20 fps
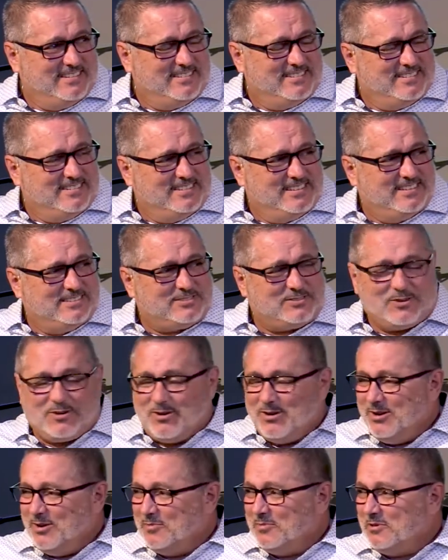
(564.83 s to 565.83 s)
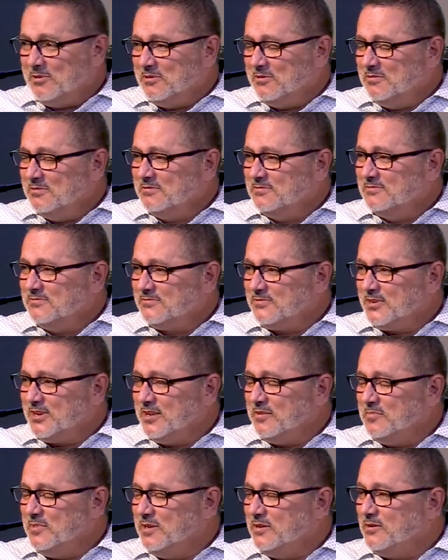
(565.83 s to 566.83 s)
That's horrible. Forgive
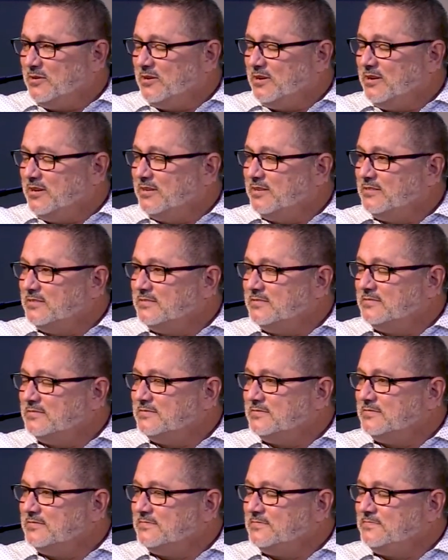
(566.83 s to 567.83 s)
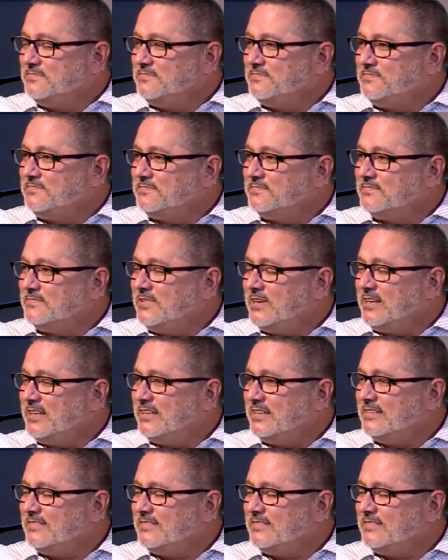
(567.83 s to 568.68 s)
me, Lord. Right?